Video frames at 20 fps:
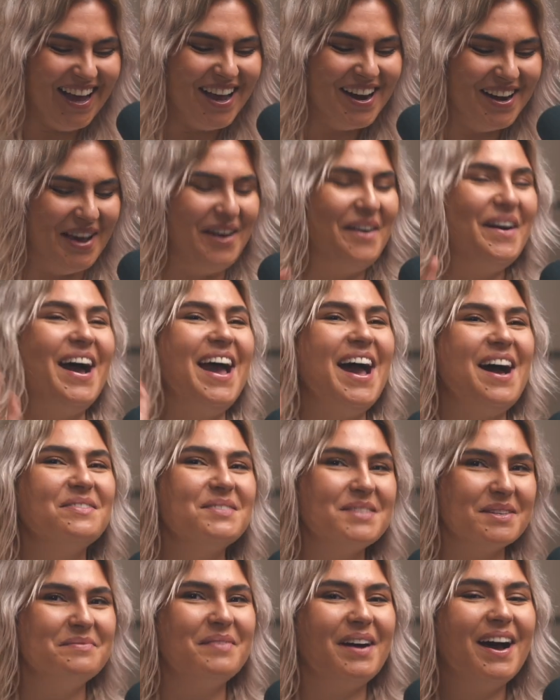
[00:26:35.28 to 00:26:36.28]
No, I have
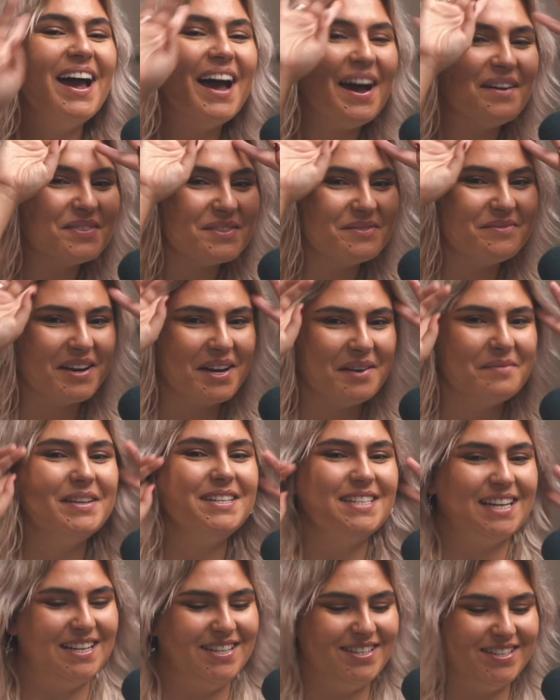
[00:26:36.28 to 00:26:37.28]
some
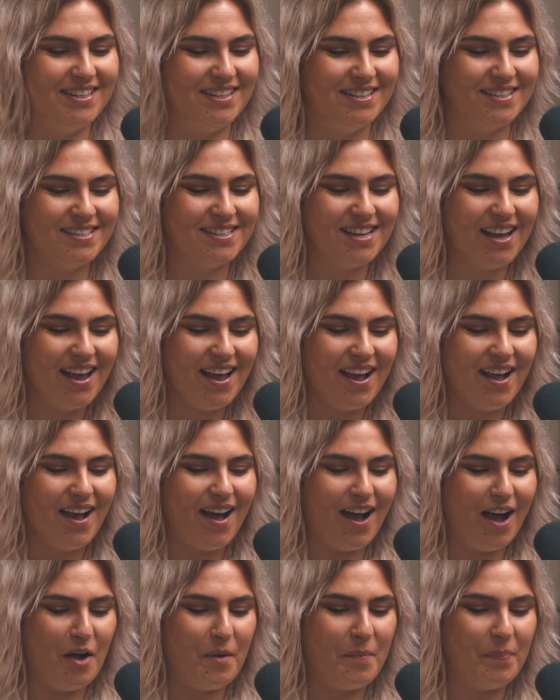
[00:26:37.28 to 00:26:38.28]
recommendations.
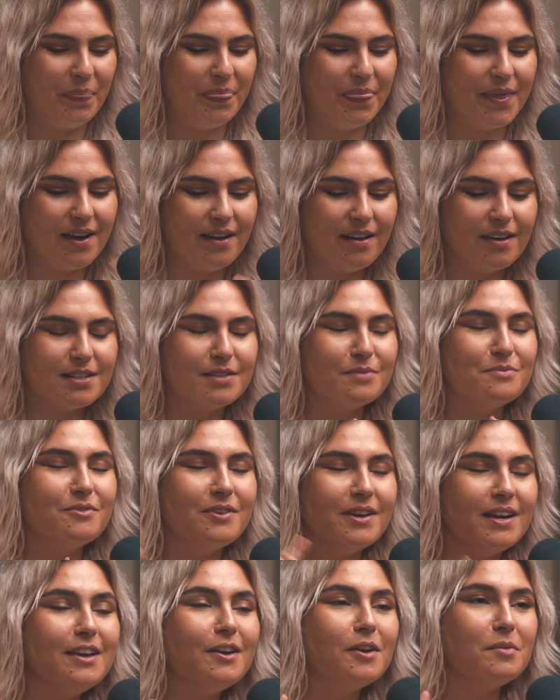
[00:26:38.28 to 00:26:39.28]
There are some
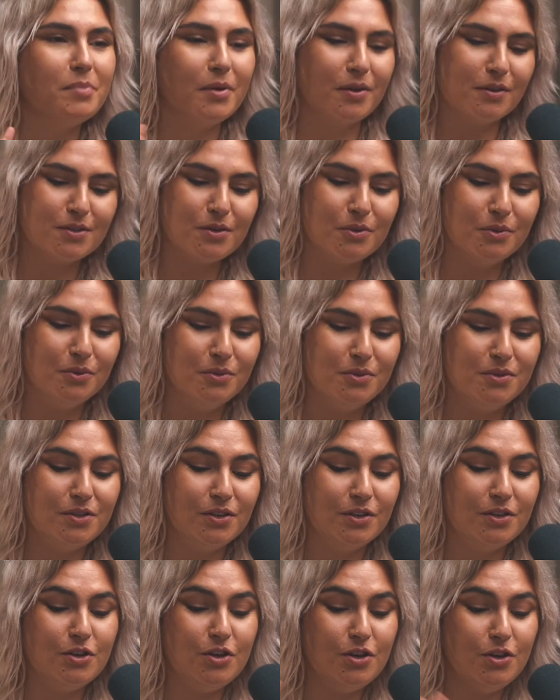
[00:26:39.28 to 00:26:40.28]
really good books called
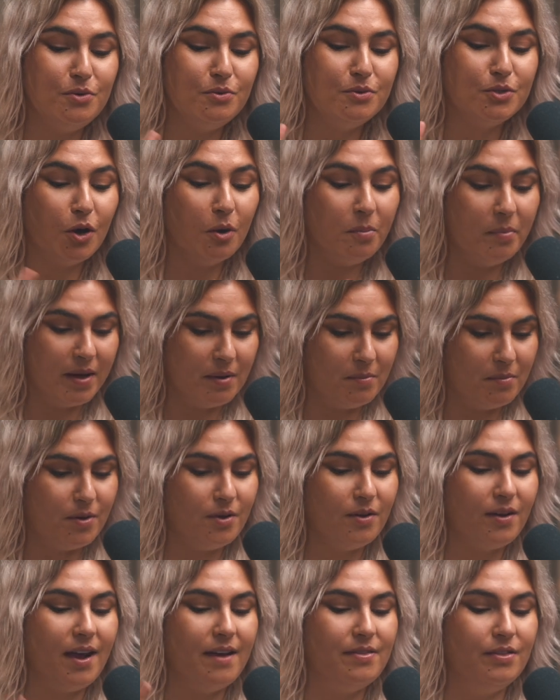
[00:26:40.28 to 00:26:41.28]
The New Topping
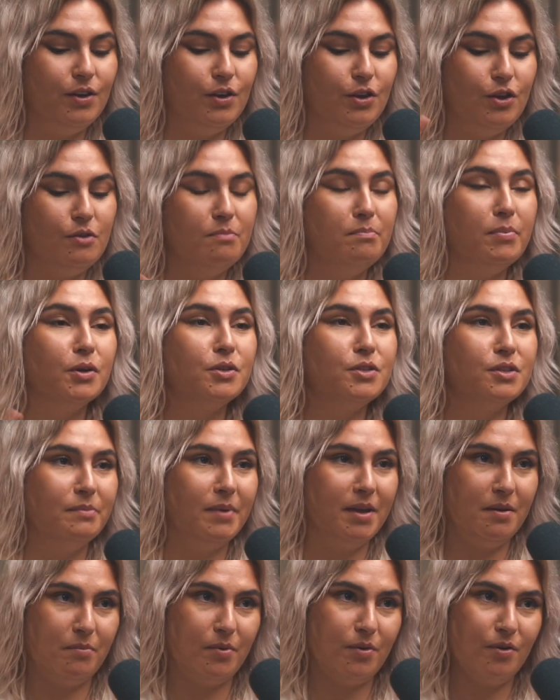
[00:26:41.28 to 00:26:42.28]
Book and The New
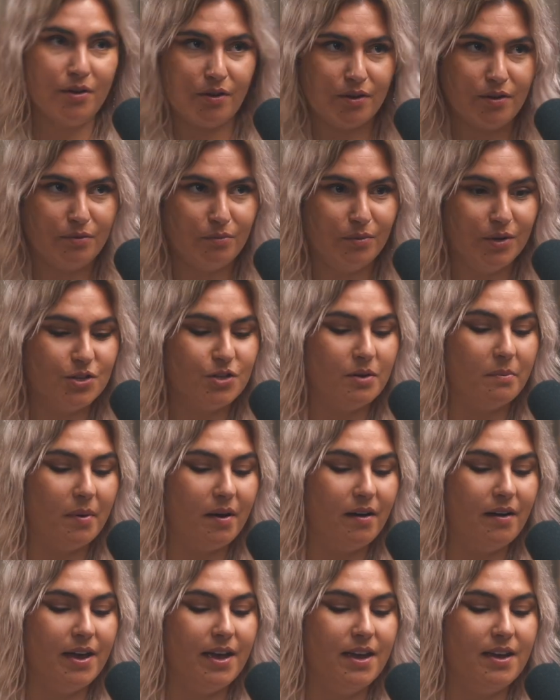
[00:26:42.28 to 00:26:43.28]
Bottoming Book, which are
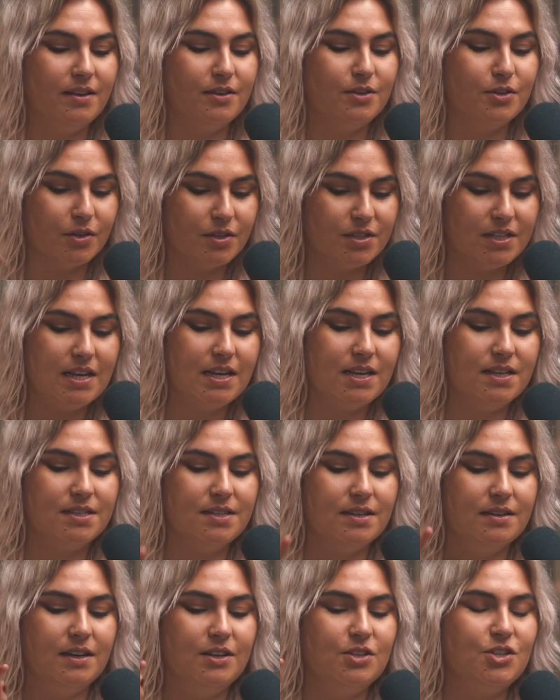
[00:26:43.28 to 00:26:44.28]
by Dossie,
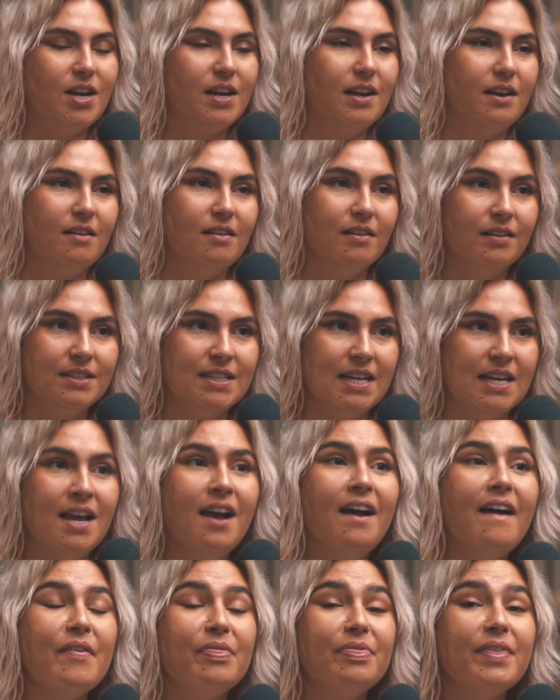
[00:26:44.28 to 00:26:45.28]
Easton and Janet Hardy.
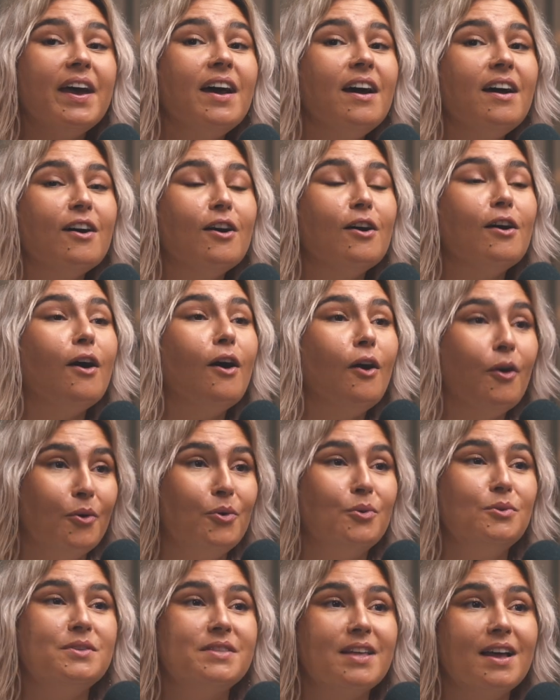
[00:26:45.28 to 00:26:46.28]
They're
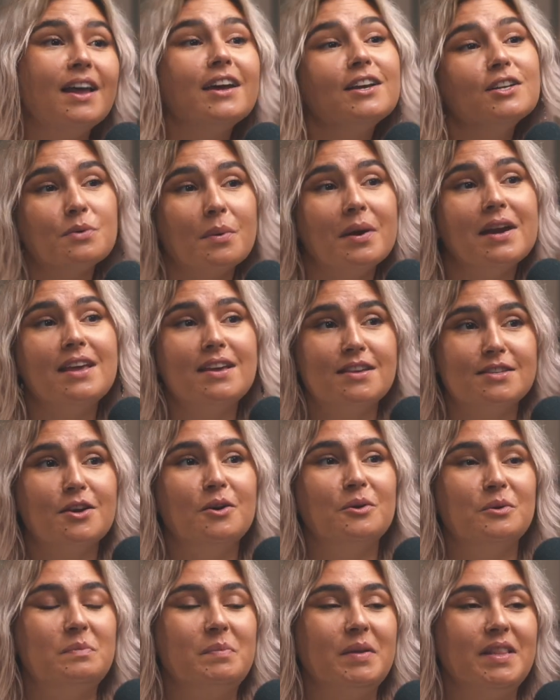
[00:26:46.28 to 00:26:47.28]
old. They're like 20 years
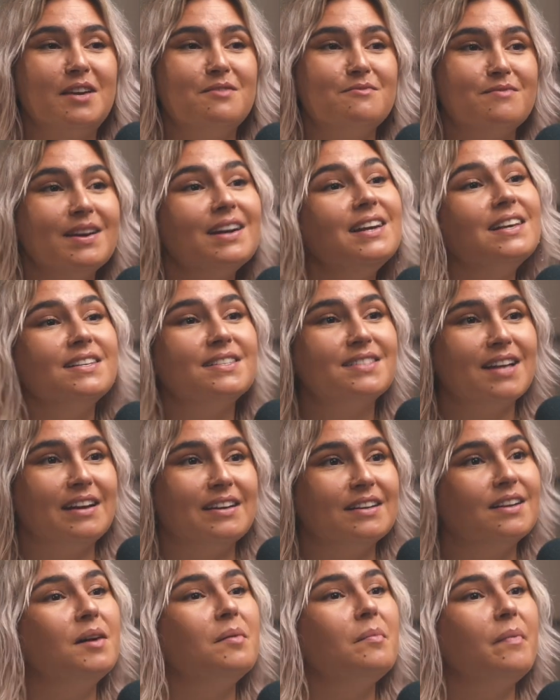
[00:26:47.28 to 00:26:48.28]
old, but they really
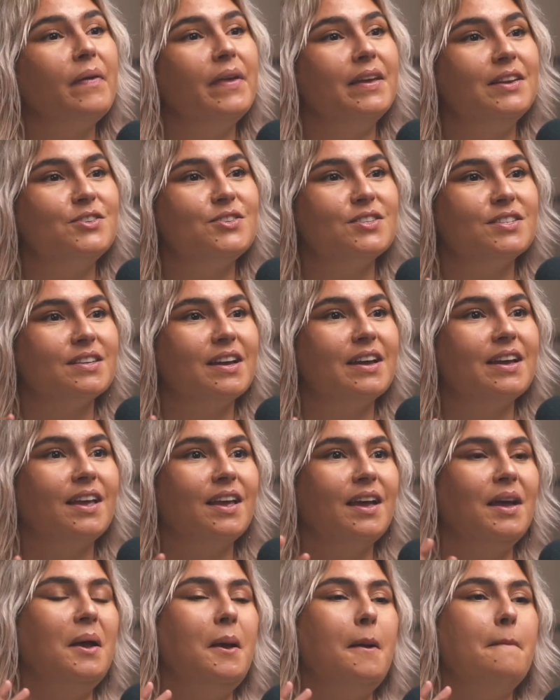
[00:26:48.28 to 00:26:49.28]
stand up in just like
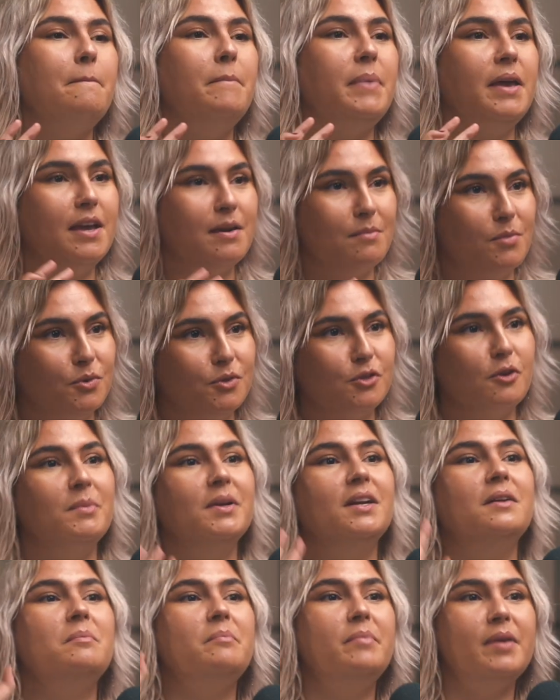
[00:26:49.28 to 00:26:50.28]
being more
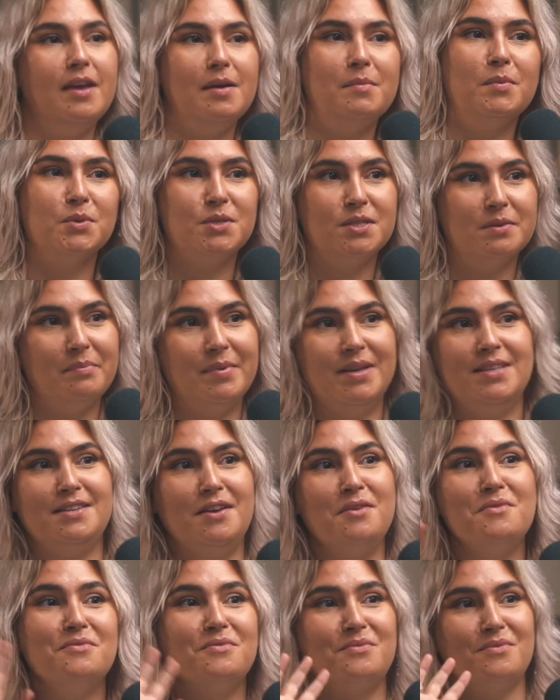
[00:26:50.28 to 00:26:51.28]
dominant, being more
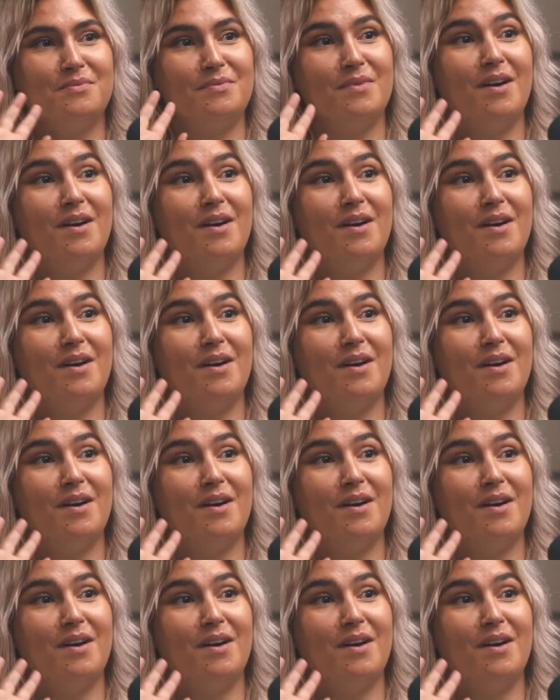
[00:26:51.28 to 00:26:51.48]
submissive.